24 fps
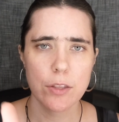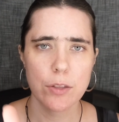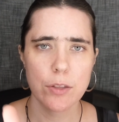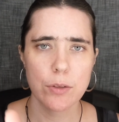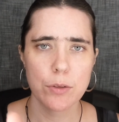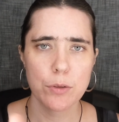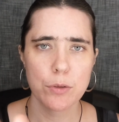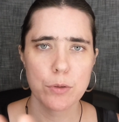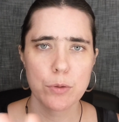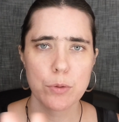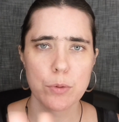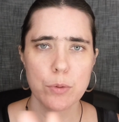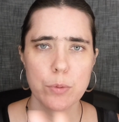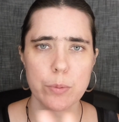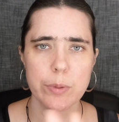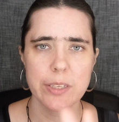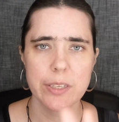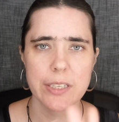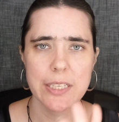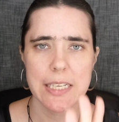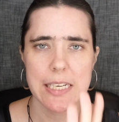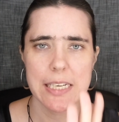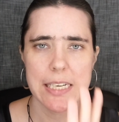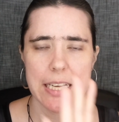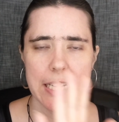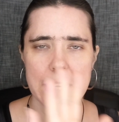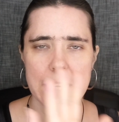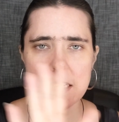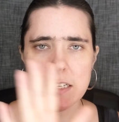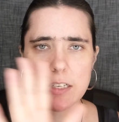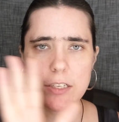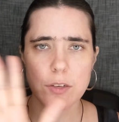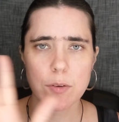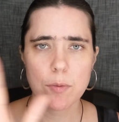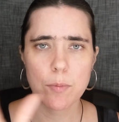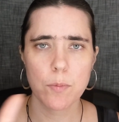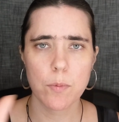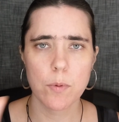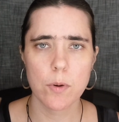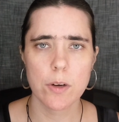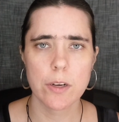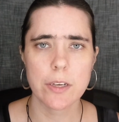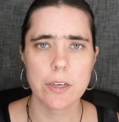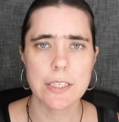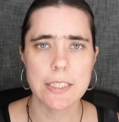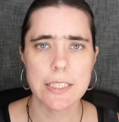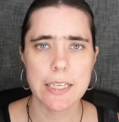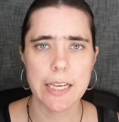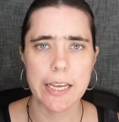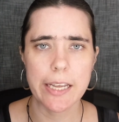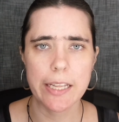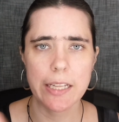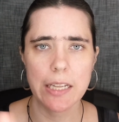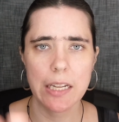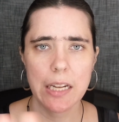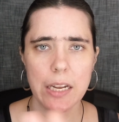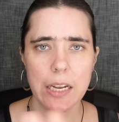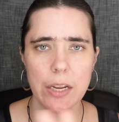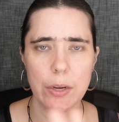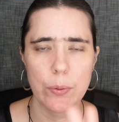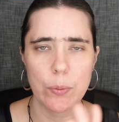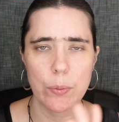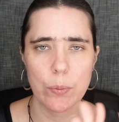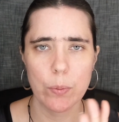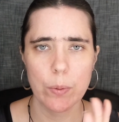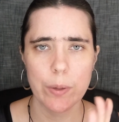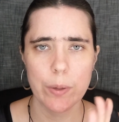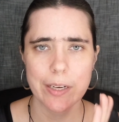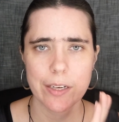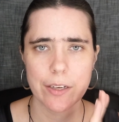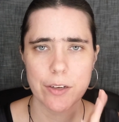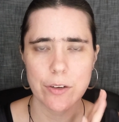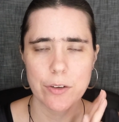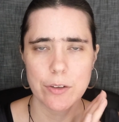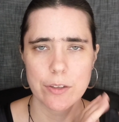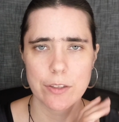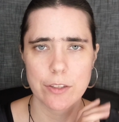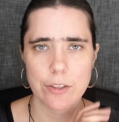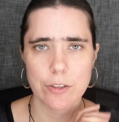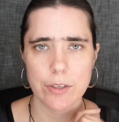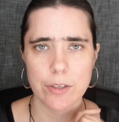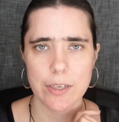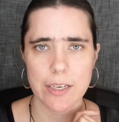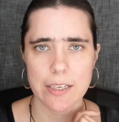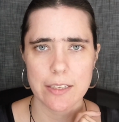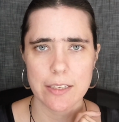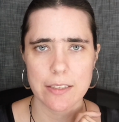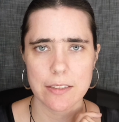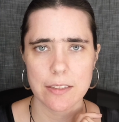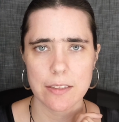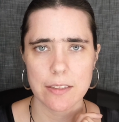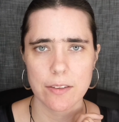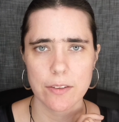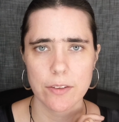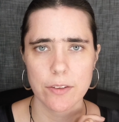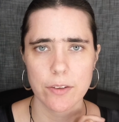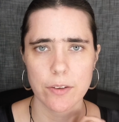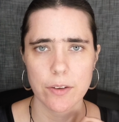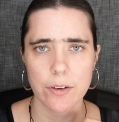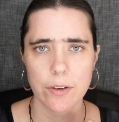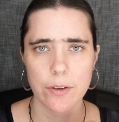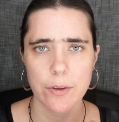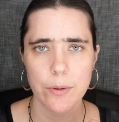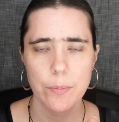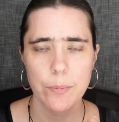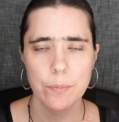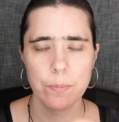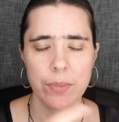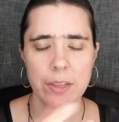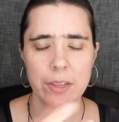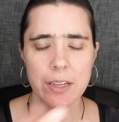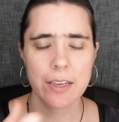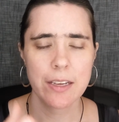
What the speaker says: You will tend to want a low contrast look.